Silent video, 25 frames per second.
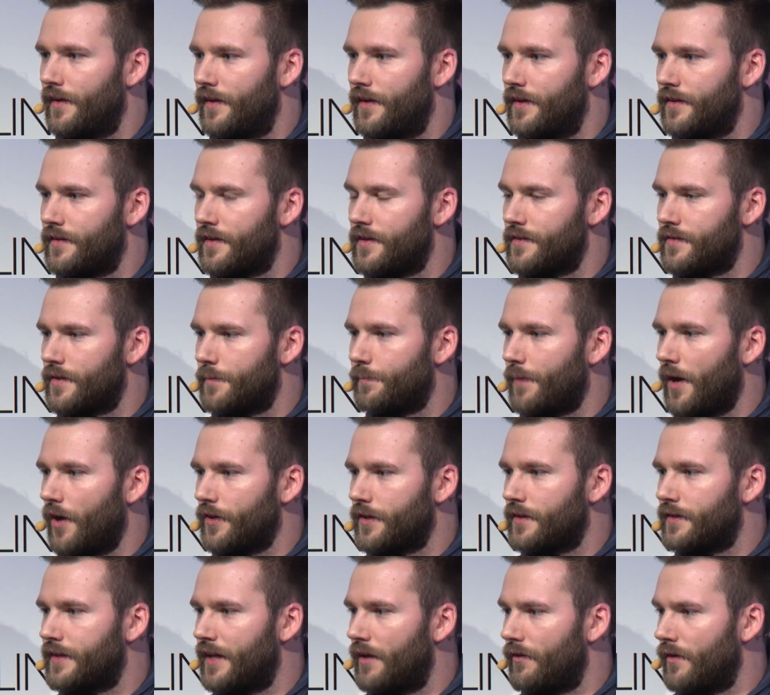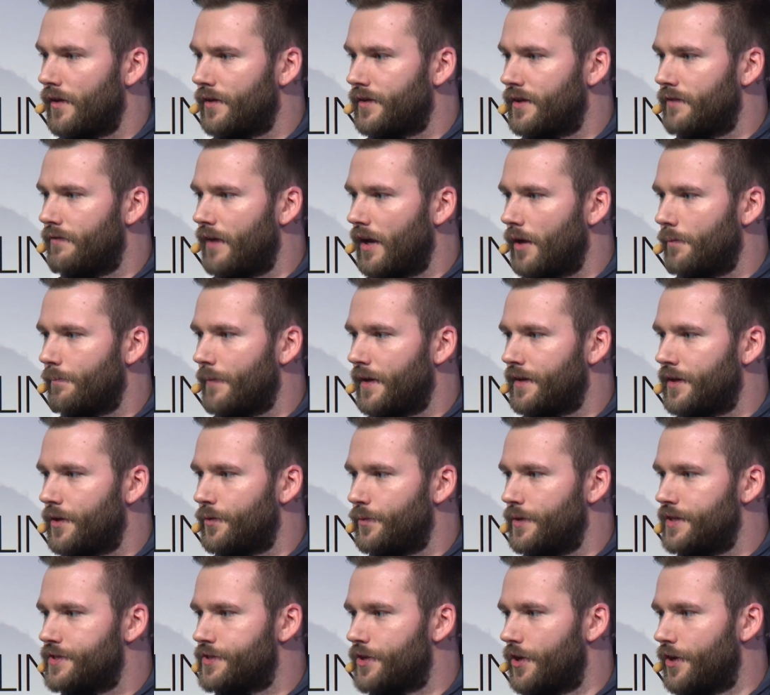it is about the development
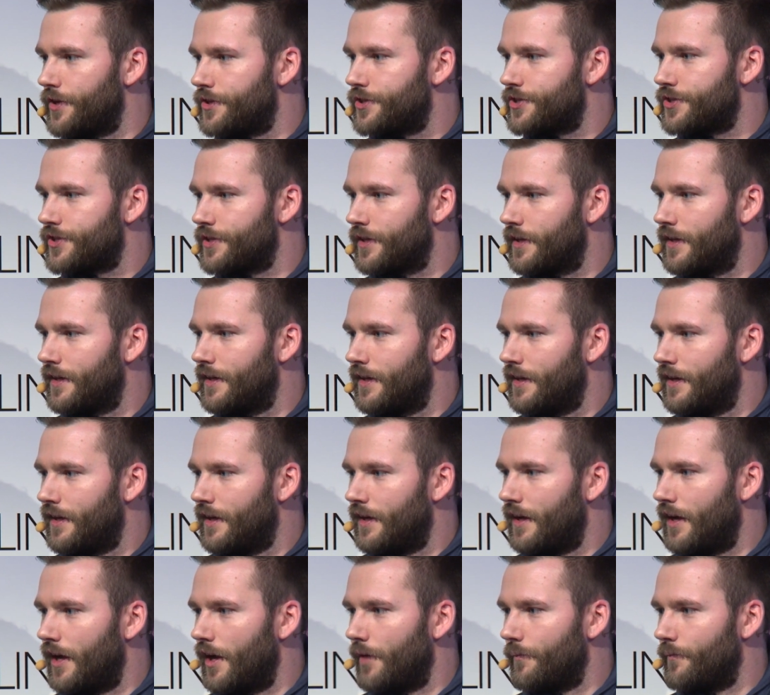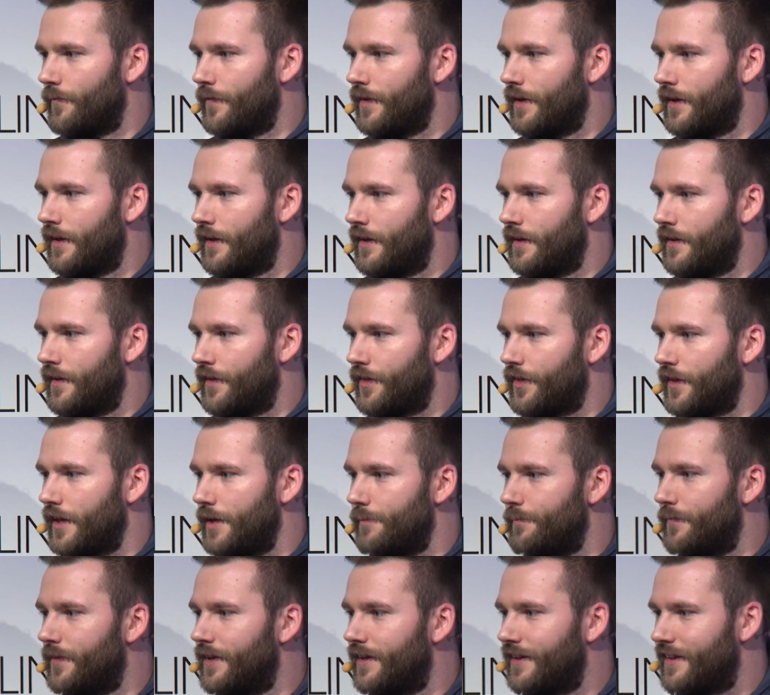and research
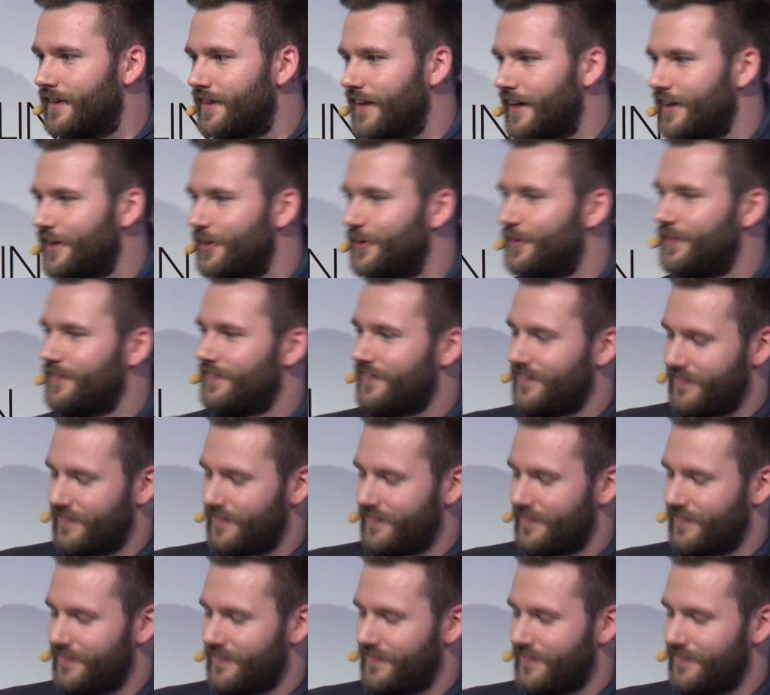theme. Thank you.